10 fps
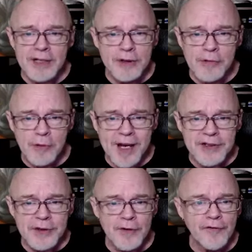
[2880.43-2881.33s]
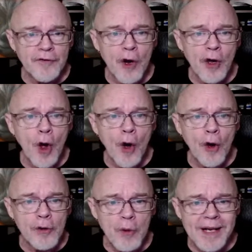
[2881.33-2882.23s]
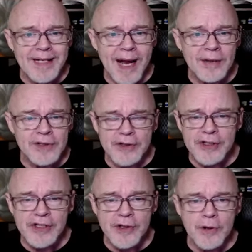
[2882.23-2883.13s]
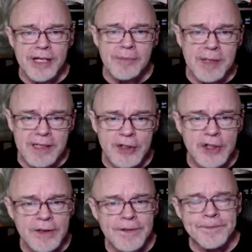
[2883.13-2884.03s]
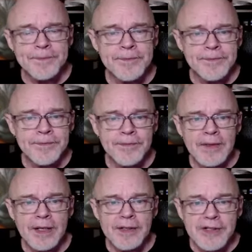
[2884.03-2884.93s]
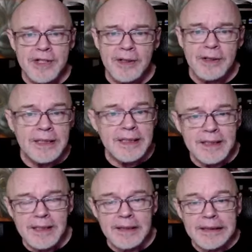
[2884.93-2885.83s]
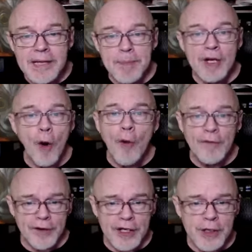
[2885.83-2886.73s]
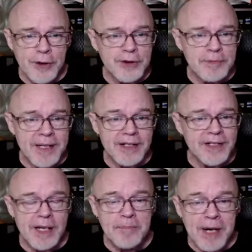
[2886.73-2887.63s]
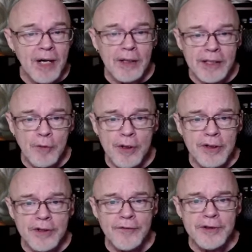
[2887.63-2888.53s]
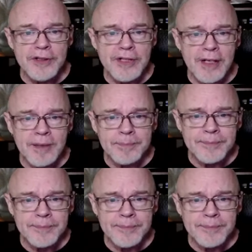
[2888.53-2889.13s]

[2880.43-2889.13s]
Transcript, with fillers: to arrest her fall all the way down to the stony beach. Still, leaping over the huge beast had barely worked the first time